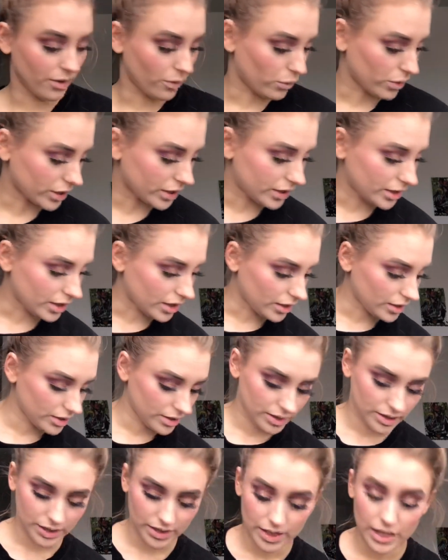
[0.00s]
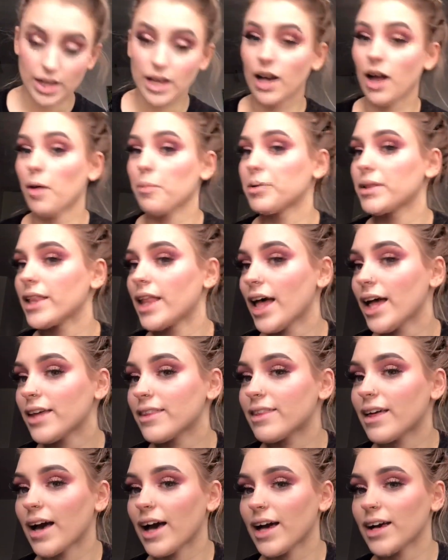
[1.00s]
we're gonna apply
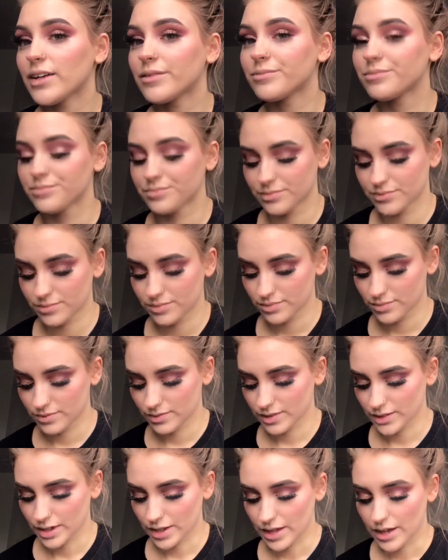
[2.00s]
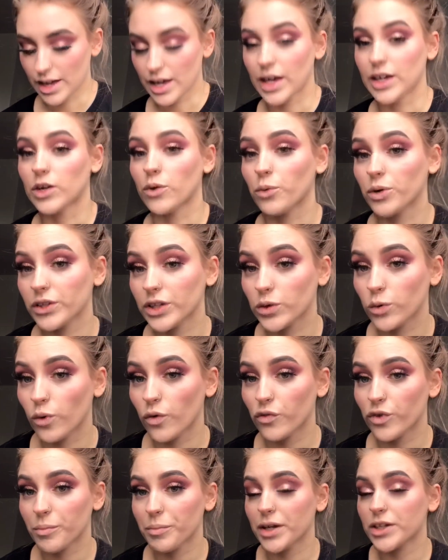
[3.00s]
that in a really cool
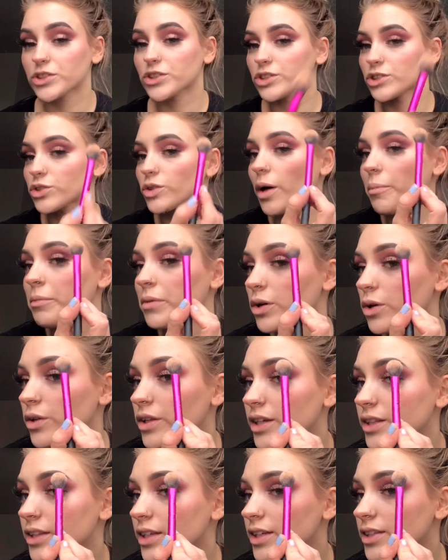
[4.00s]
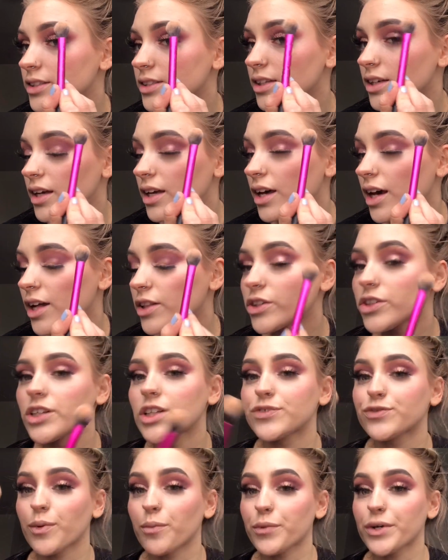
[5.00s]
formation. So I'm gonna go like this. I learned this
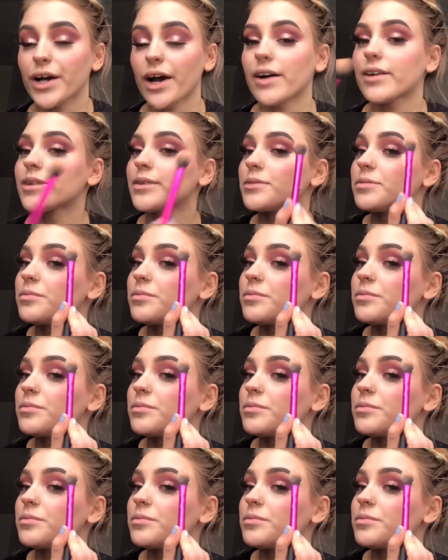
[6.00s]
from Rihanna.